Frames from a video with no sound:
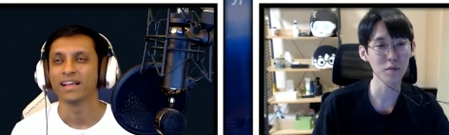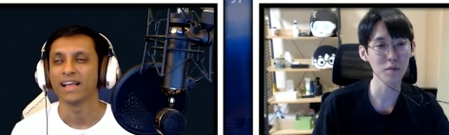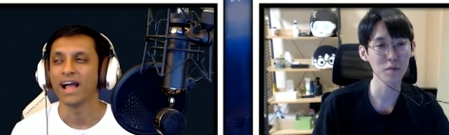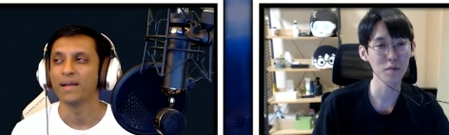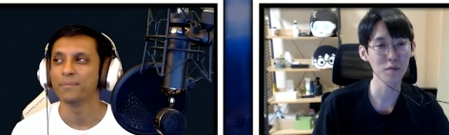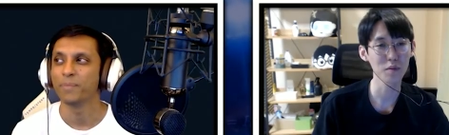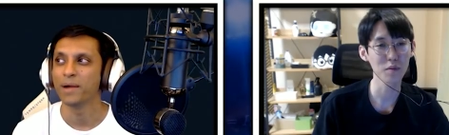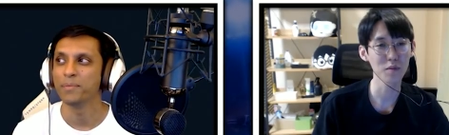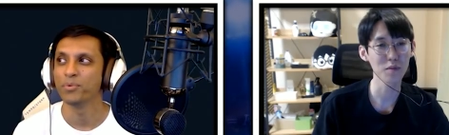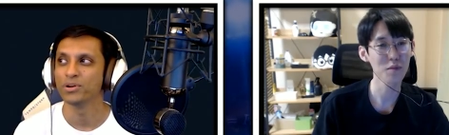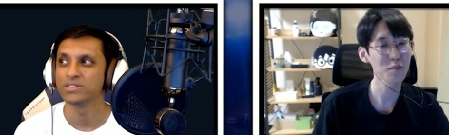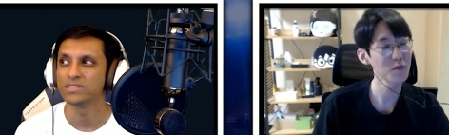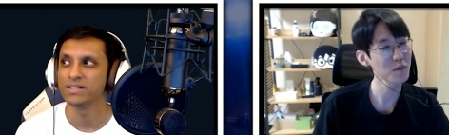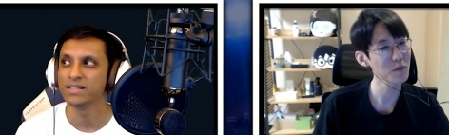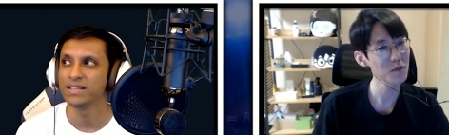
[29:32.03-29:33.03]
Speaker 1: I I
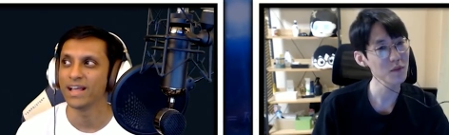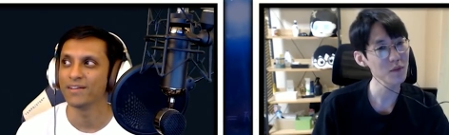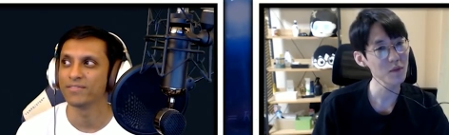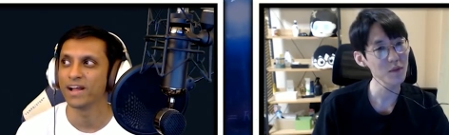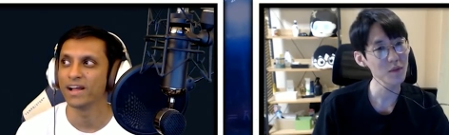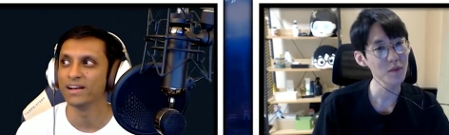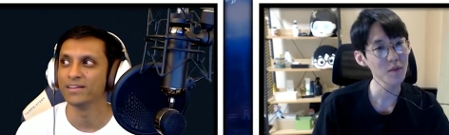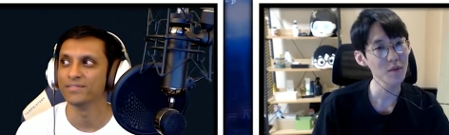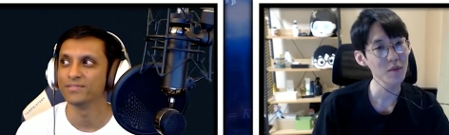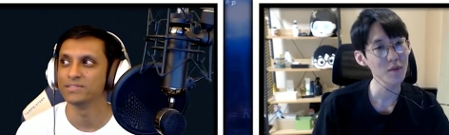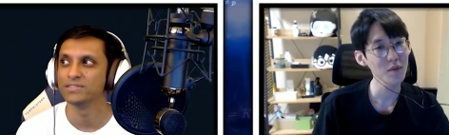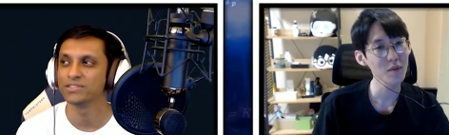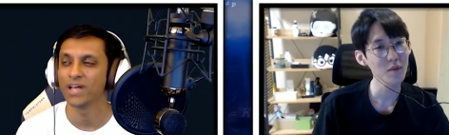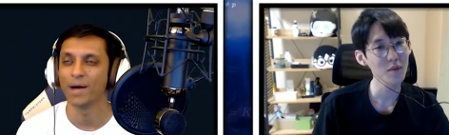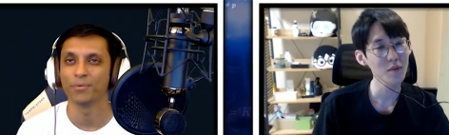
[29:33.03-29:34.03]
personally have kind of
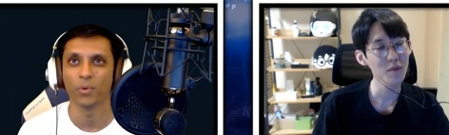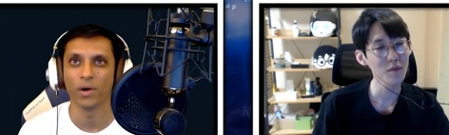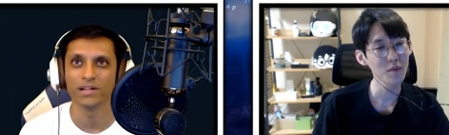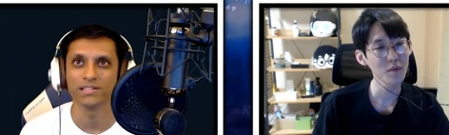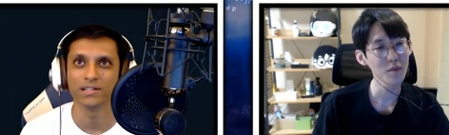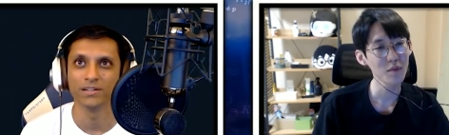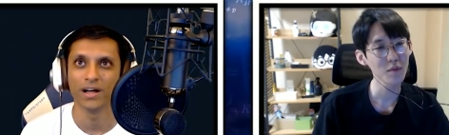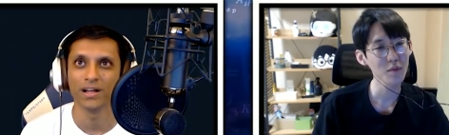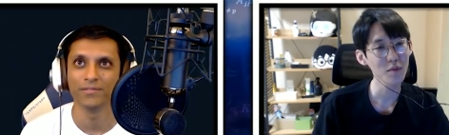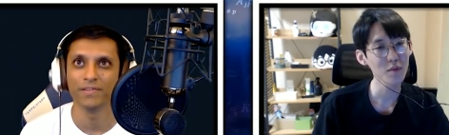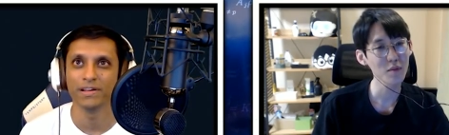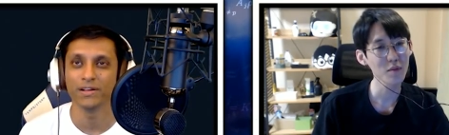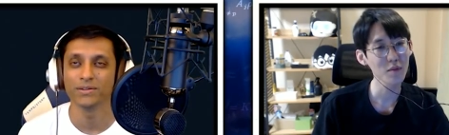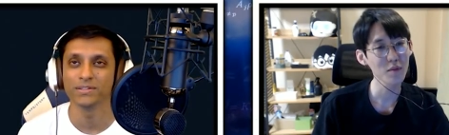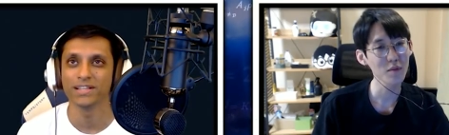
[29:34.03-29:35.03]
stopped watching a lot of
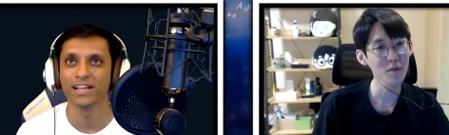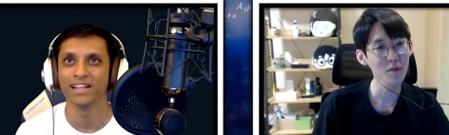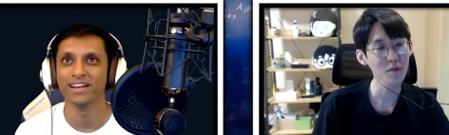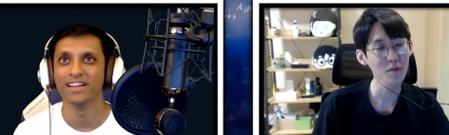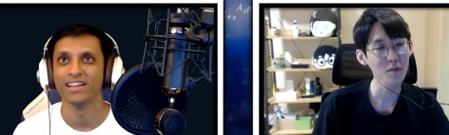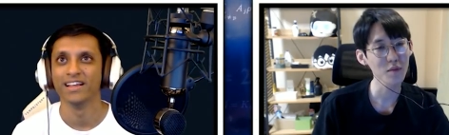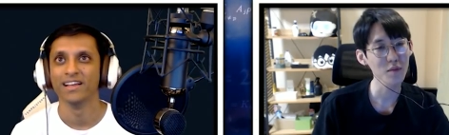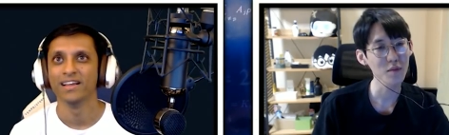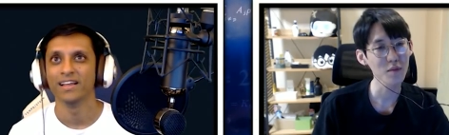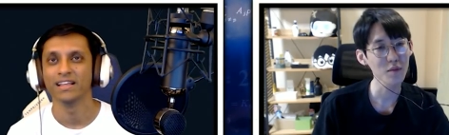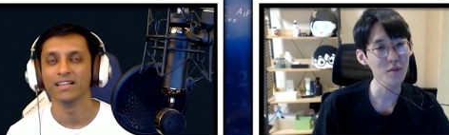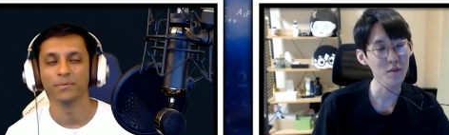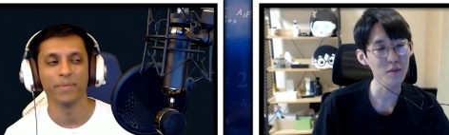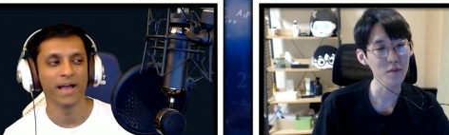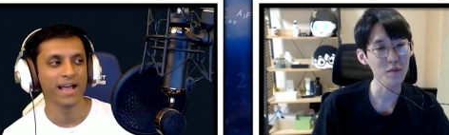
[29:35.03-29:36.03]
videos, and in
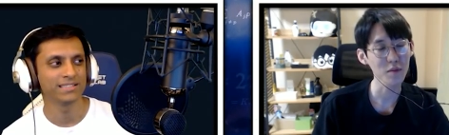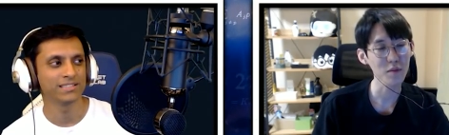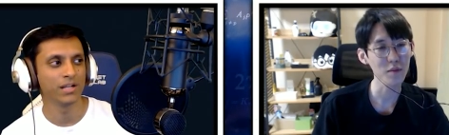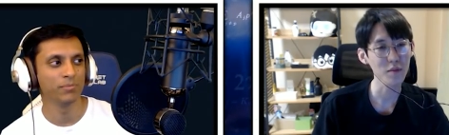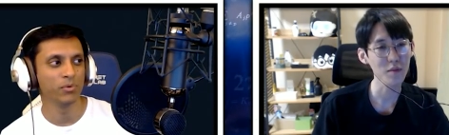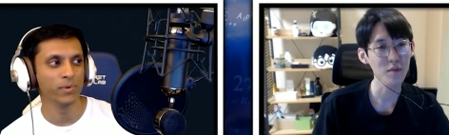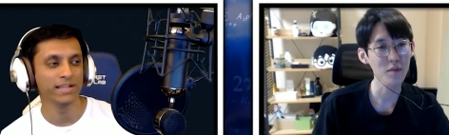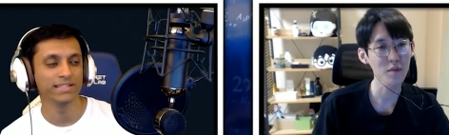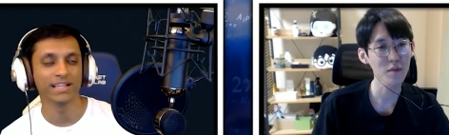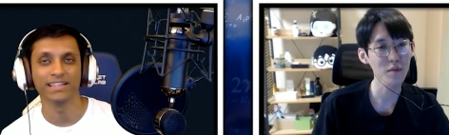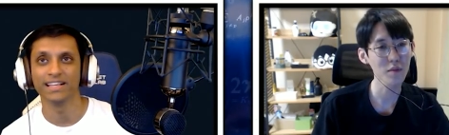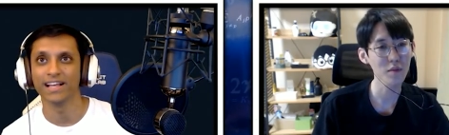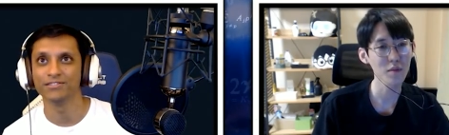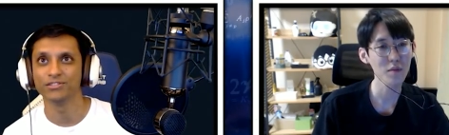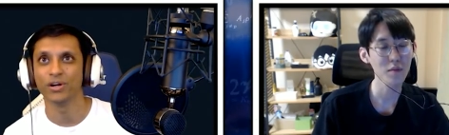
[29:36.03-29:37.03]
the past couple weeks, I
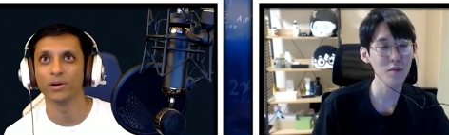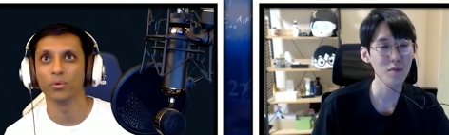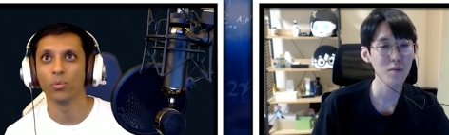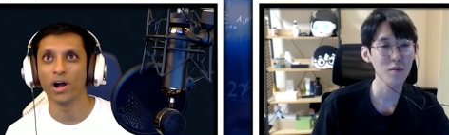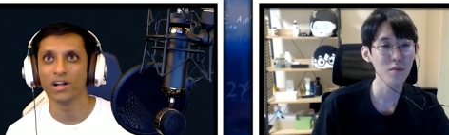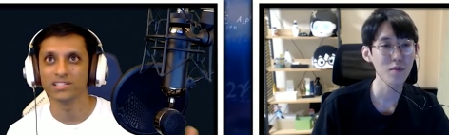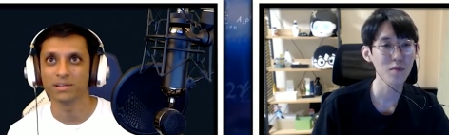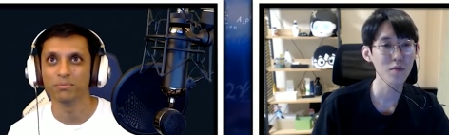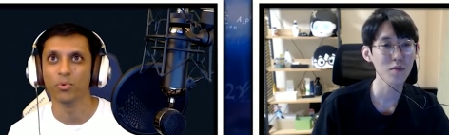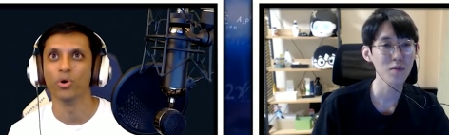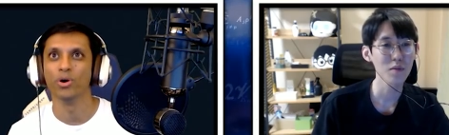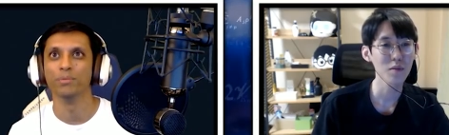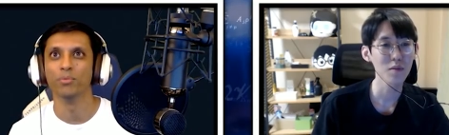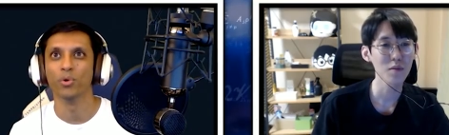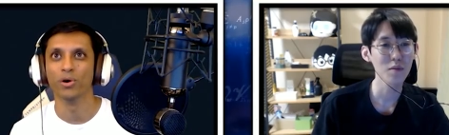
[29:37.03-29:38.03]
think I've started watching more
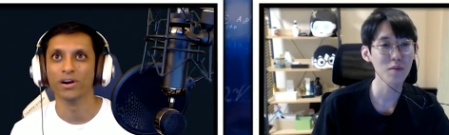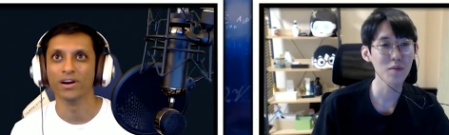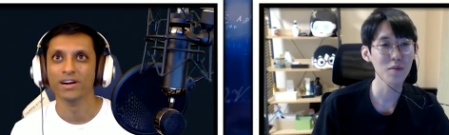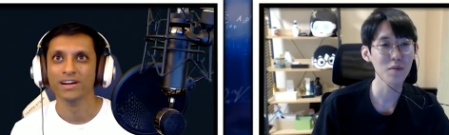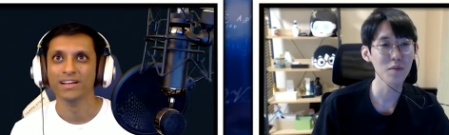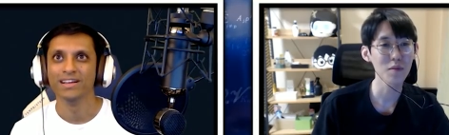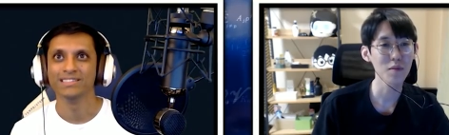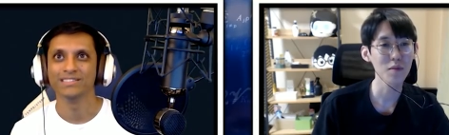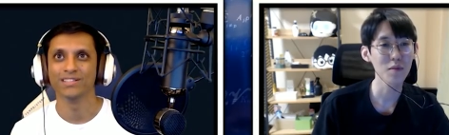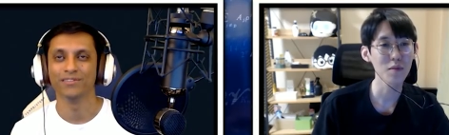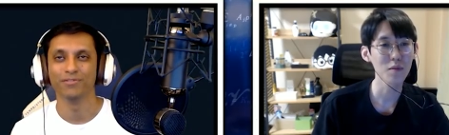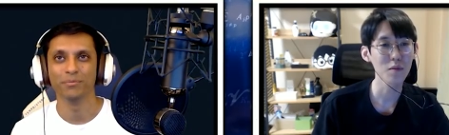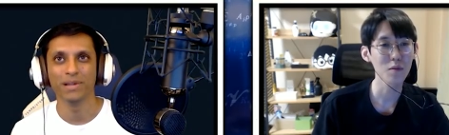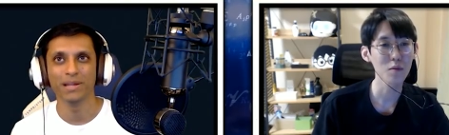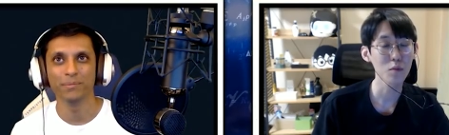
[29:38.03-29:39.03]
and more stuff
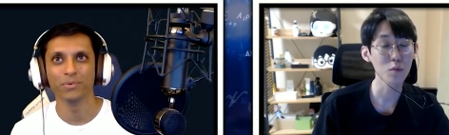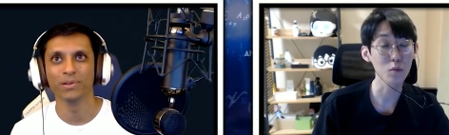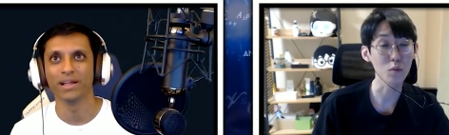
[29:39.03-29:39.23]
from people, mm.